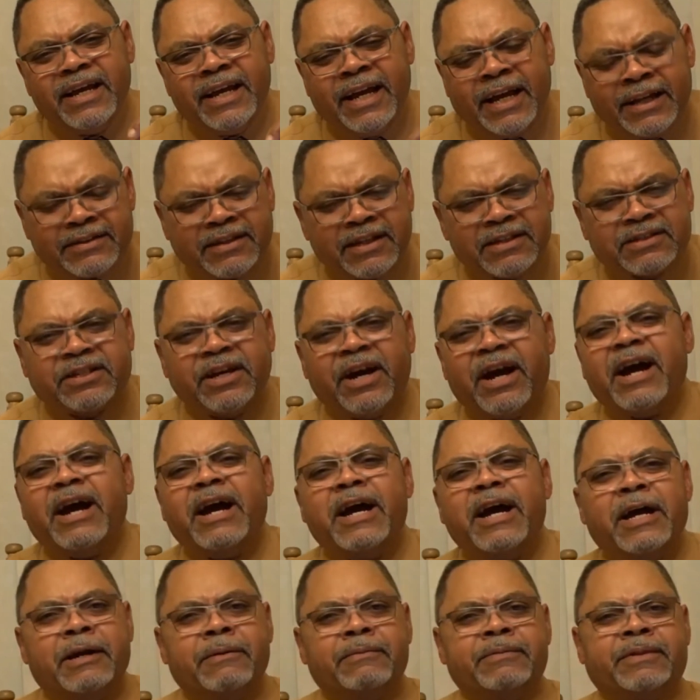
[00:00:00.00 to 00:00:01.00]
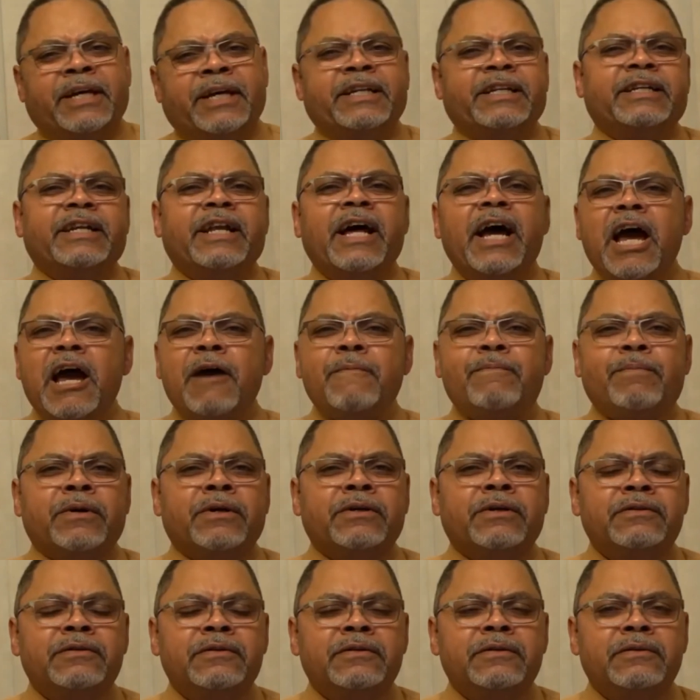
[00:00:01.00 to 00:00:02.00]
at the time that it
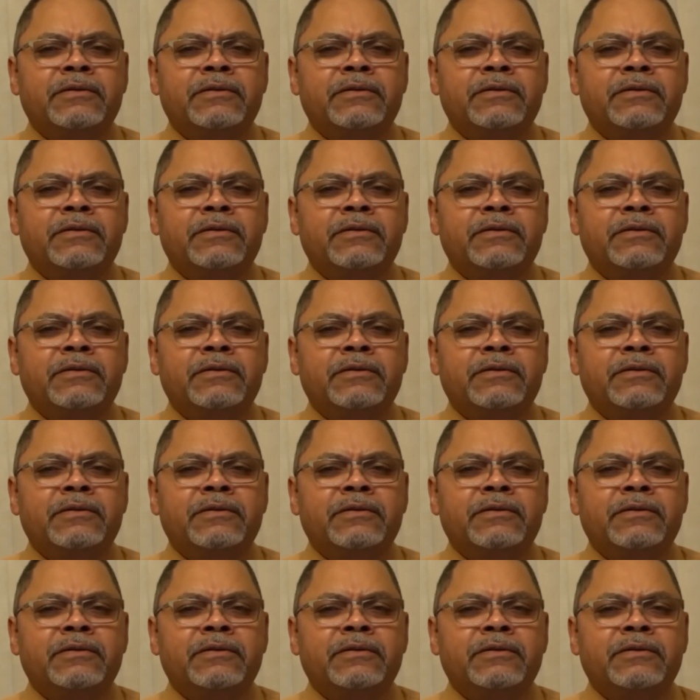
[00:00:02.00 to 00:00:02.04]
happened,